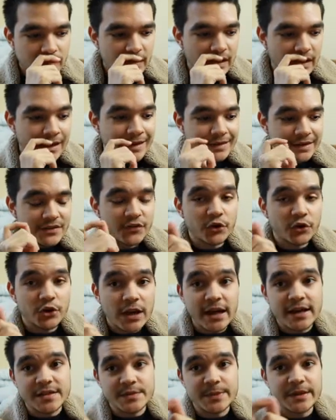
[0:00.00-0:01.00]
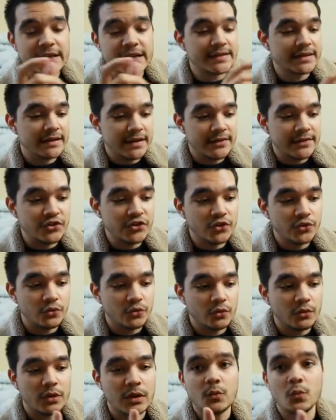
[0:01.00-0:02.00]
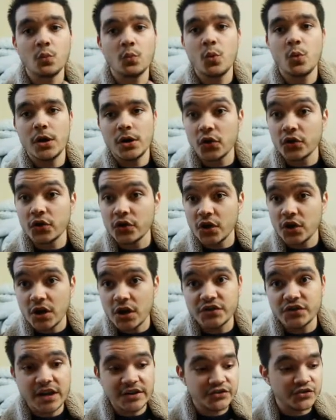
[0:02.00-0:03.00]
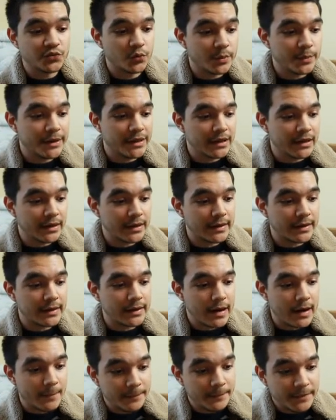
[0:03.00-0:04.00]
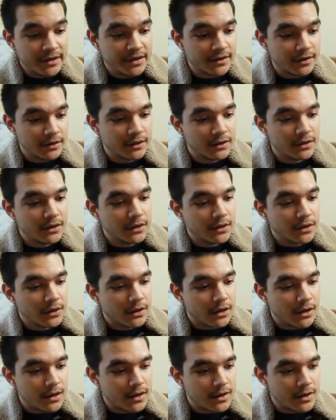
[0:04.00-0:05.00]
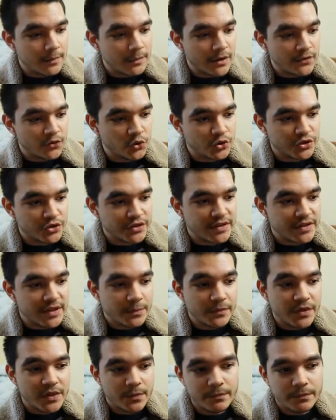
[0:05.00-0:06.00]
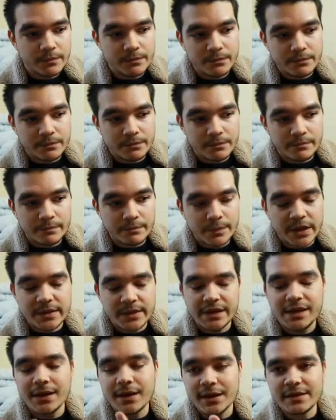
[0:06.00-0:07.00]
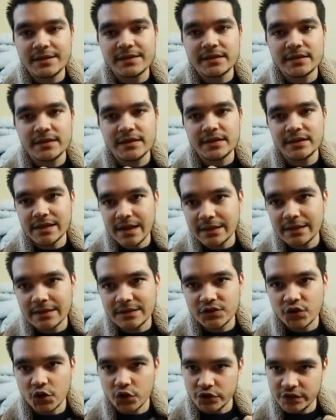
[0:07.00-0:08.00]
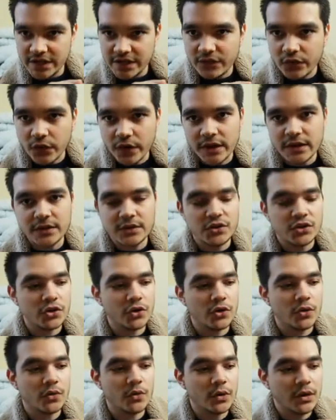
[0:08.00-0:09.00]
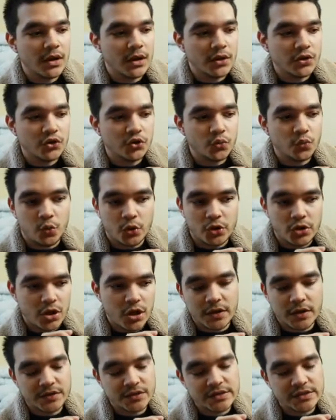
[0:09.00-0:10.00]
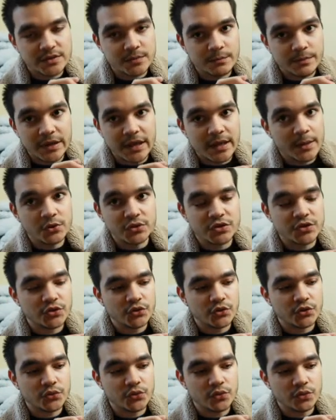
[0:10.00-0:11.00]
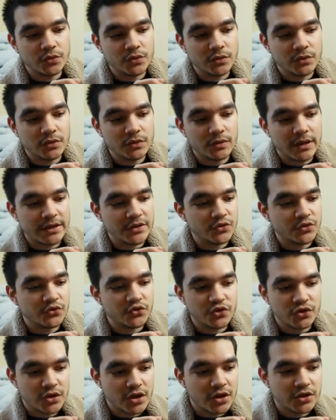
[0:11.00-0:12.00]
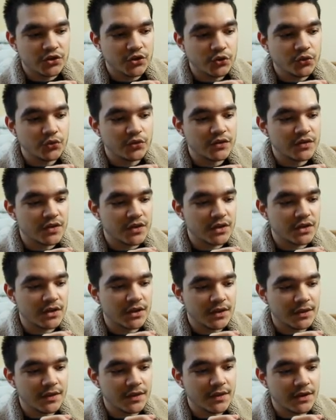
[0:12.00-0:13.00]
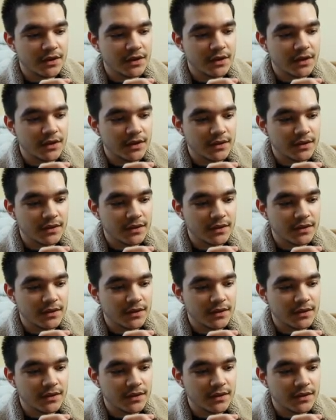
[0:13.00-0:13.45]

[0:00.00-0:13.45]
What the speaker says: And that's very nice because it gives you what all the conjugations would be in Amiya. Of course, but because the dialects are different, you would not be able to, you should not use the